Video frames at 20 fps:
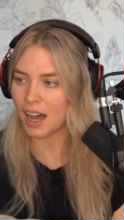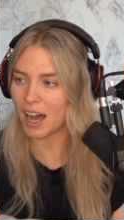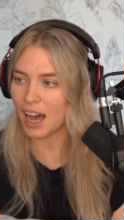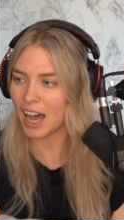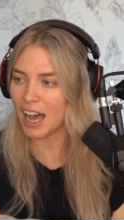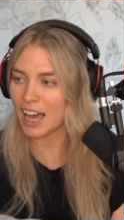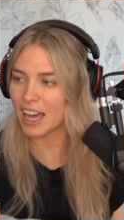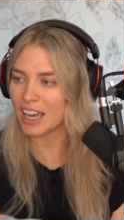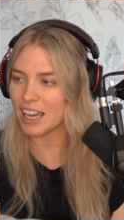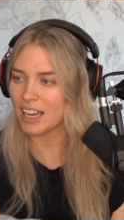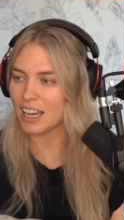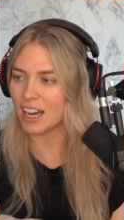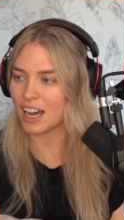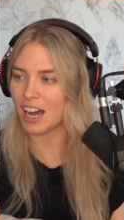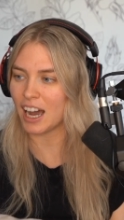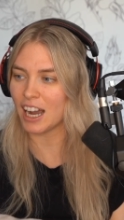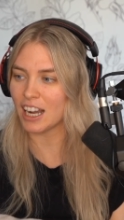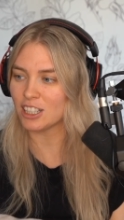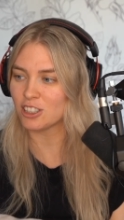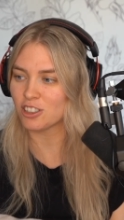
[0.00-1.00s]
I
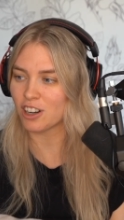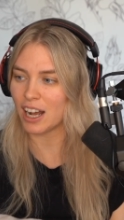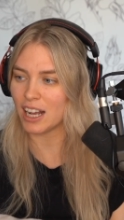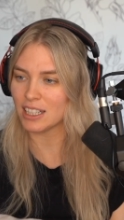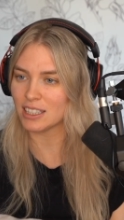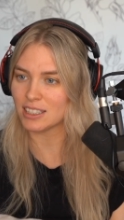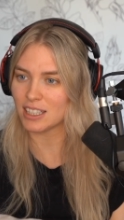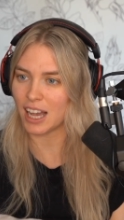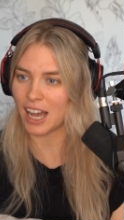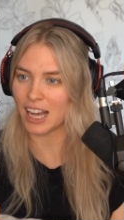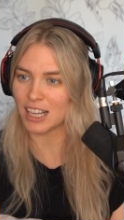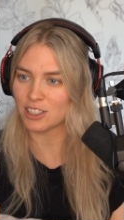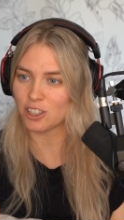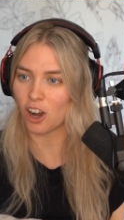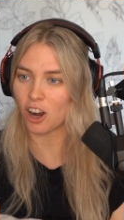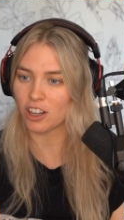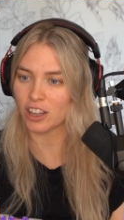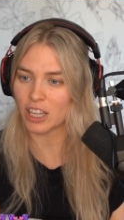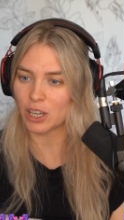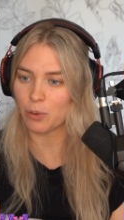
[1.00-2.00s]
I dressed as
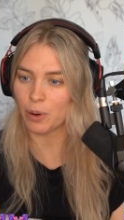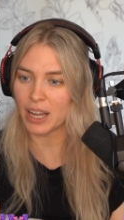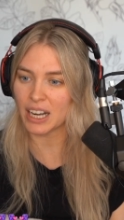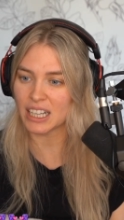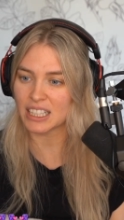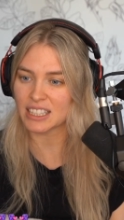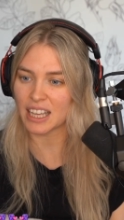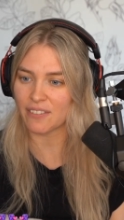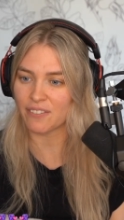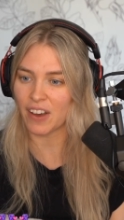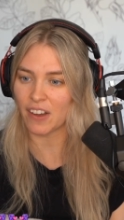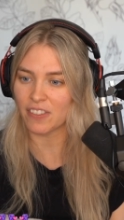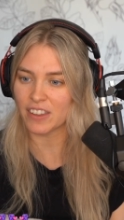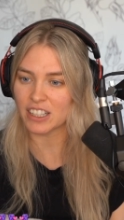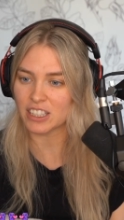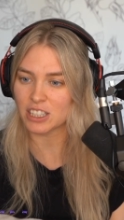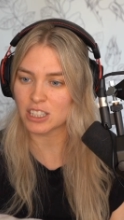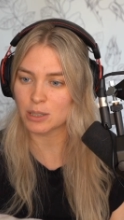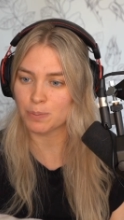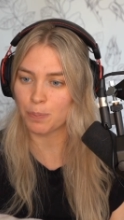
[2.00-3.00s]
Harley Quinn because I
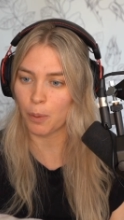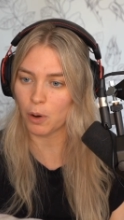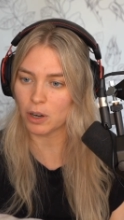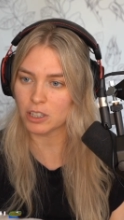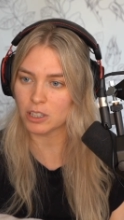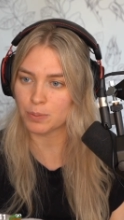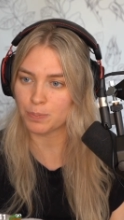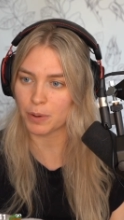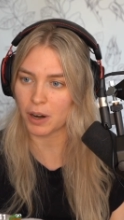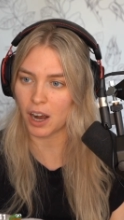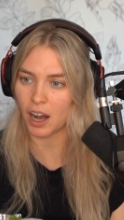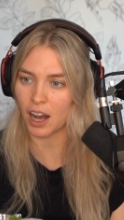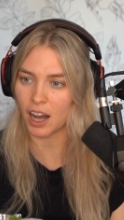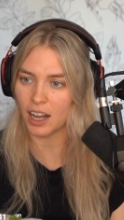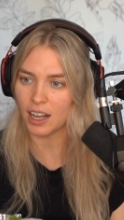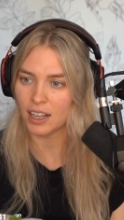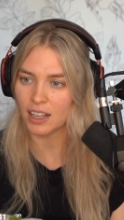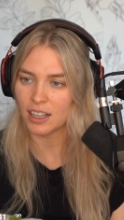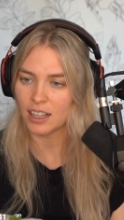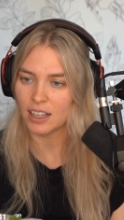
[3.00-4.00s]
found this sports
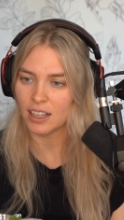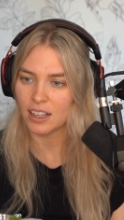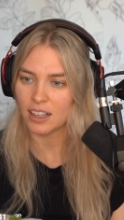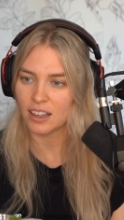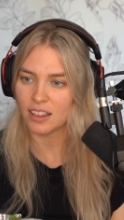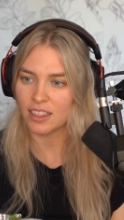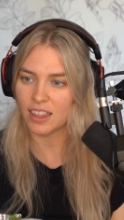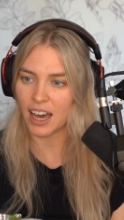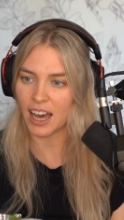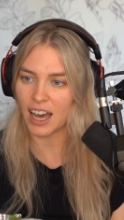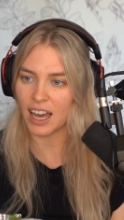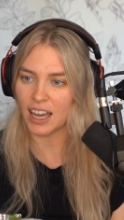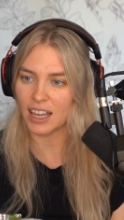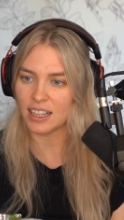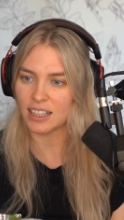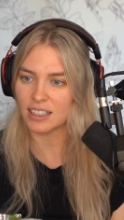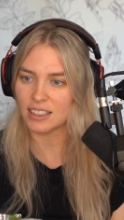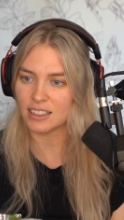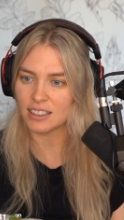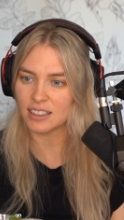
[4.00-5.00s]
bra
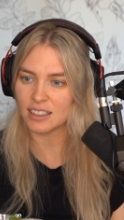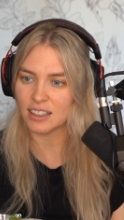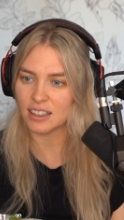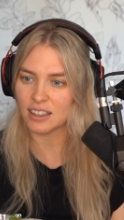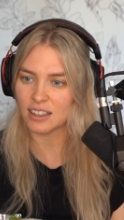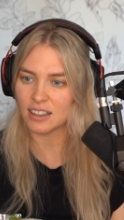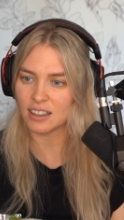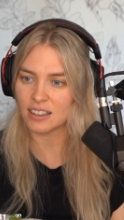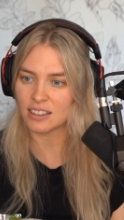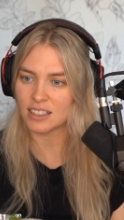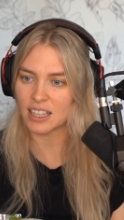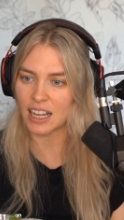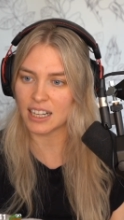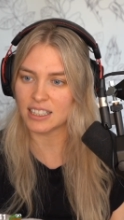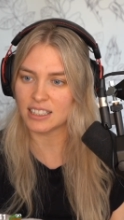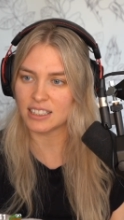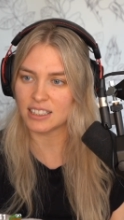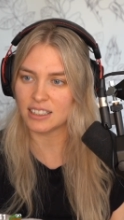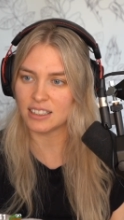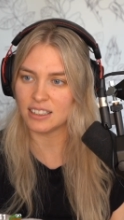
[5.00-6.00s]
that
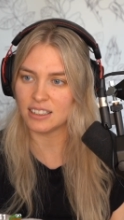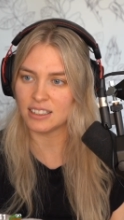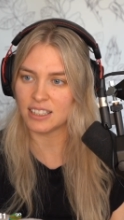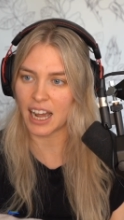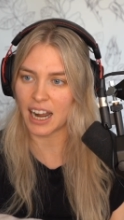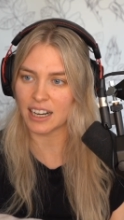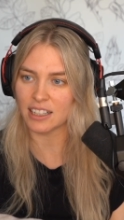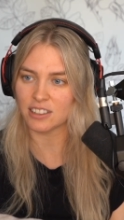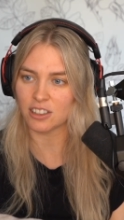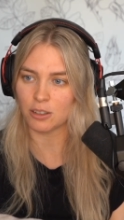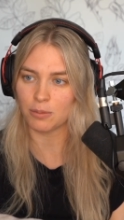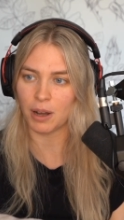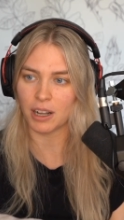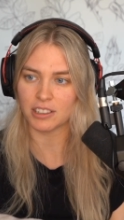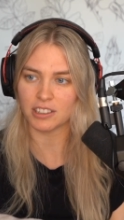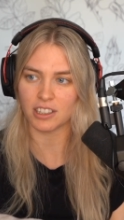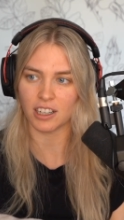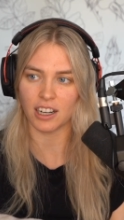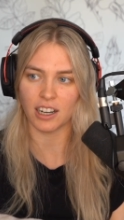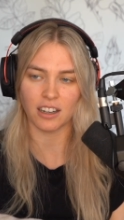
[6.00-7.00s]
said Daddy's Little
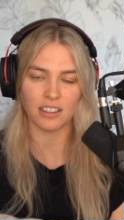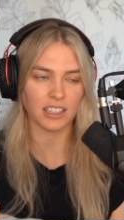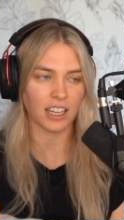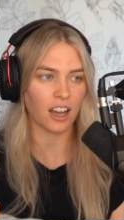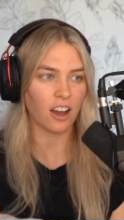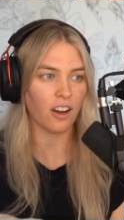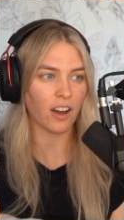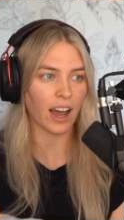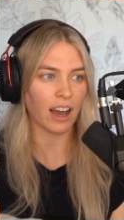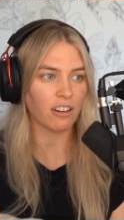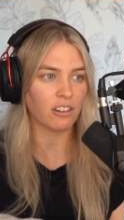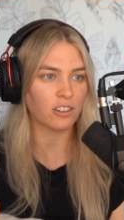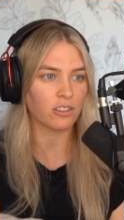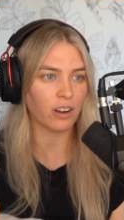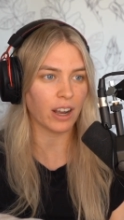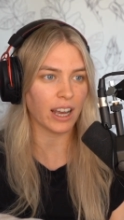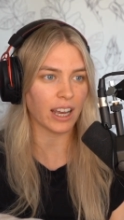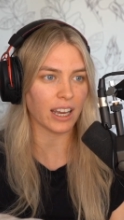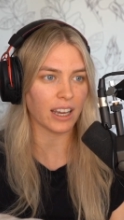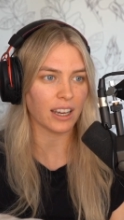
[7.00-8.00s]
Monster. And I was like, oh, how
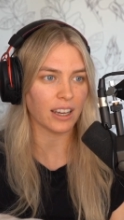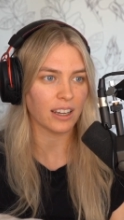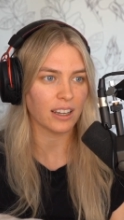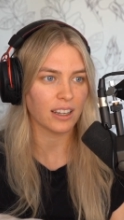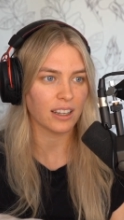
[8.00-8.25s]
great.